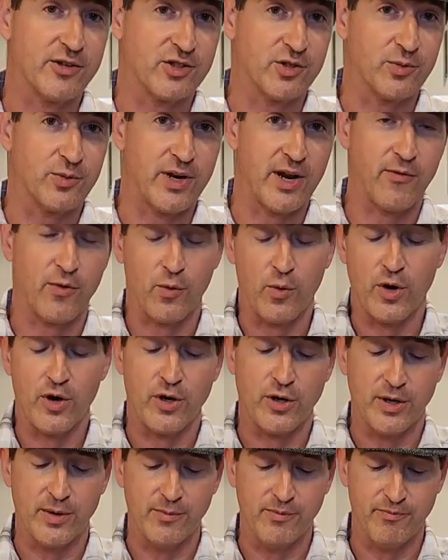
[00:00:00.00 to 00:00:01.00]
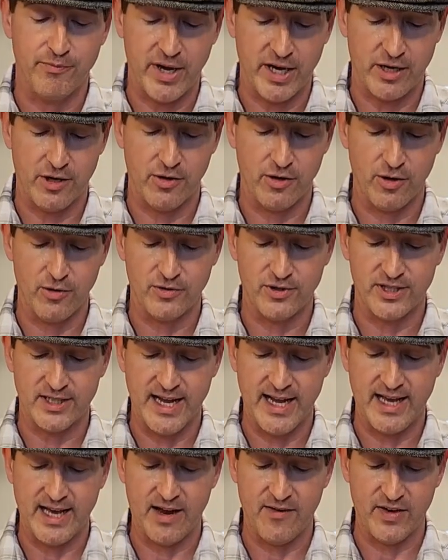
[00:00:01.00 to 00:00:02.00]
or whatever, where you can pick your own
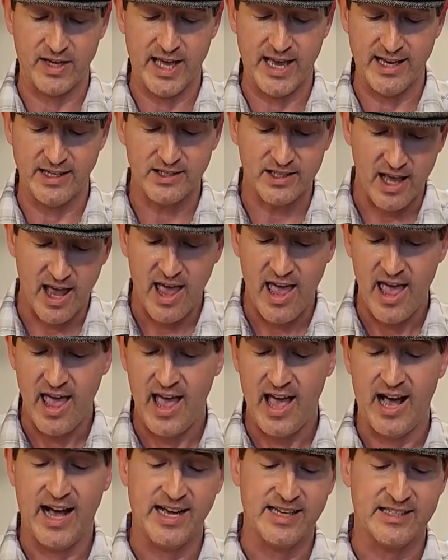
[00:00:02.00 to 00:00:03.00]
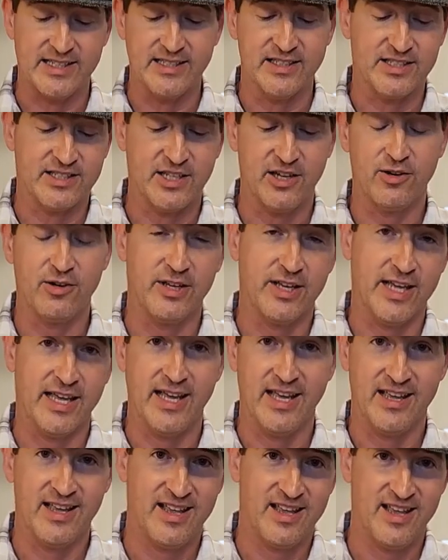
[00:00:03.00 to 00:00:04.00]
steak out of a case, I sincerely
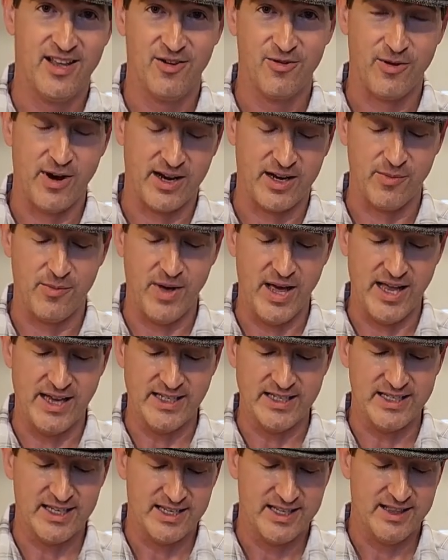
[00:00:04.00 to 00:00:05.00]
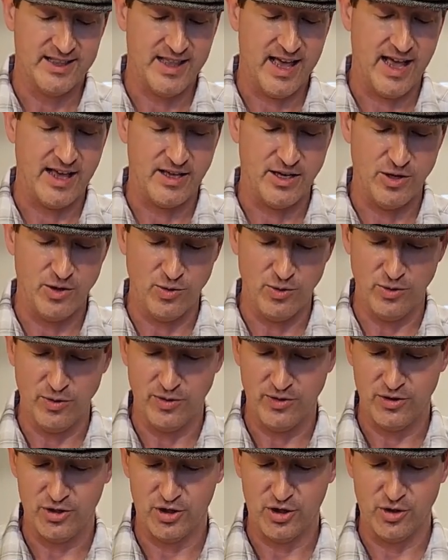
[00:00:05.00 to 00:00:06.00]
recommend that you
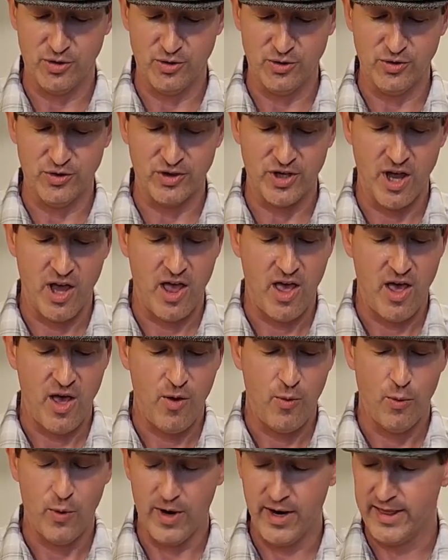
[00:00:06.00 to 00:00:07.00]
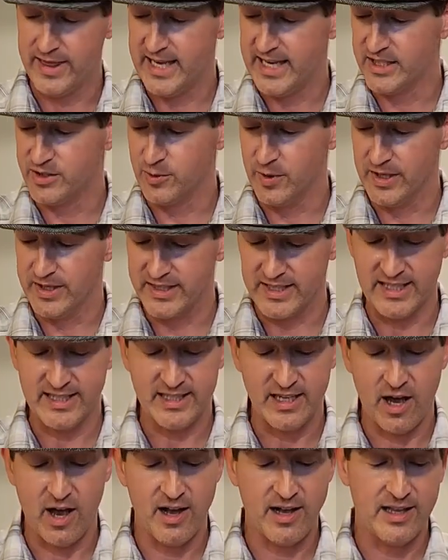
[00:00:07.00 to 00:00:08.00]
choose one of these ones. It's
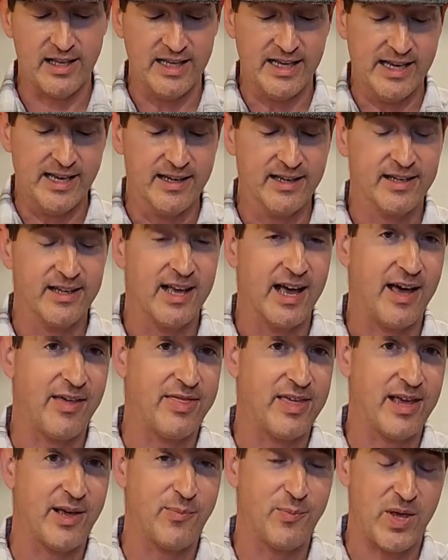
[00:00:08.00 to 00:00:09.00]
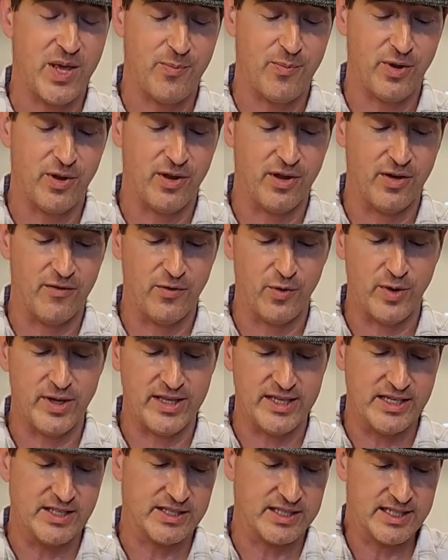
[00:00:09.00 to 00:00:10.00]
ugly. I think people avoid
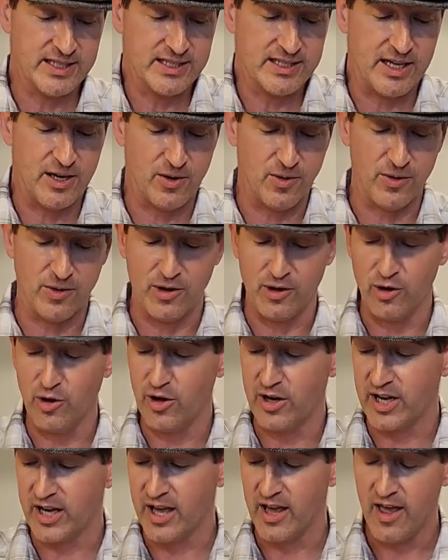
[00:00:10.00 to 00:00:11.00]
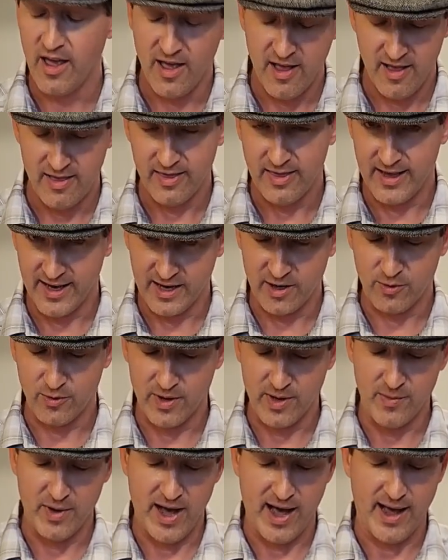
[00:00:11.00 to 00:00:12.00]
these because they don't look like a
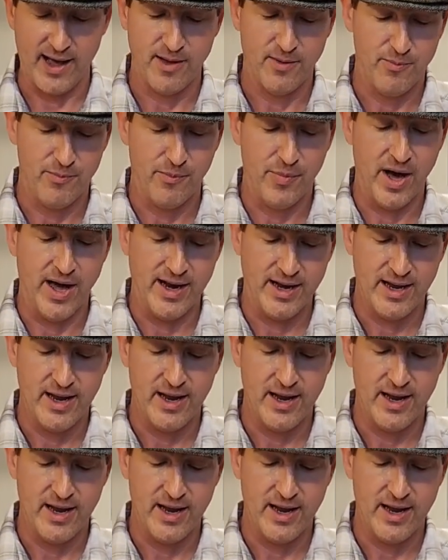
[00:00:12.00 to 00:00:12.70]
ribeye, but